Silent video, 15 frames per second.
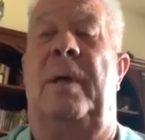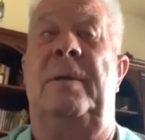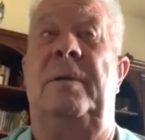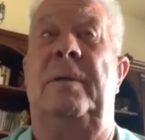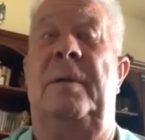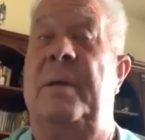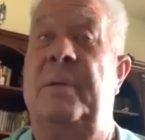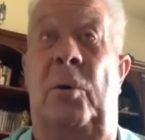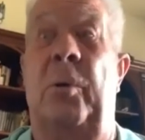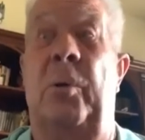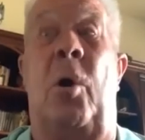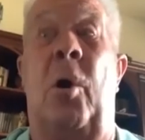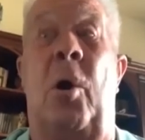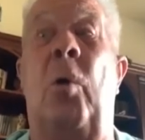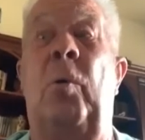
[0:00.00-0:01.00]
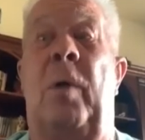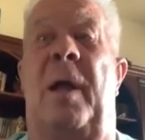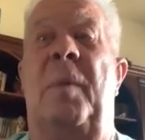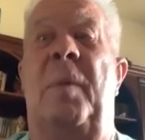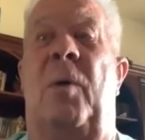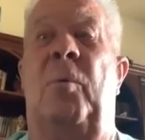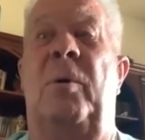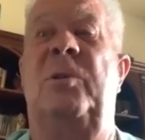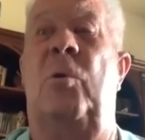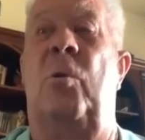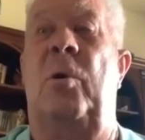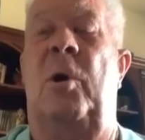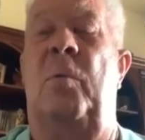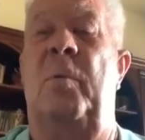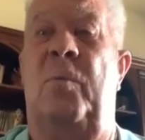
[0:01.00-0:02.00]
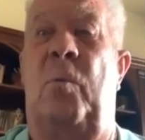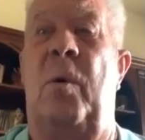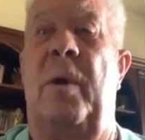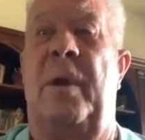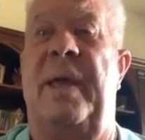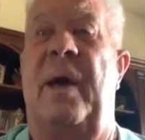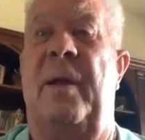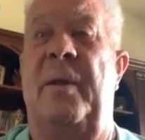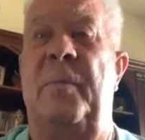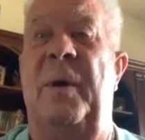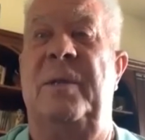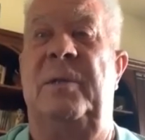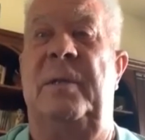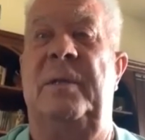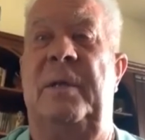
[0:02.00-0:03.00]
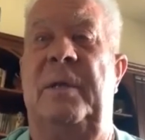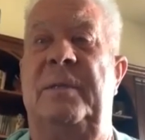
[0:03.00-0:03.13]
and I don't know a whole lot about what's going on with Warrick County budget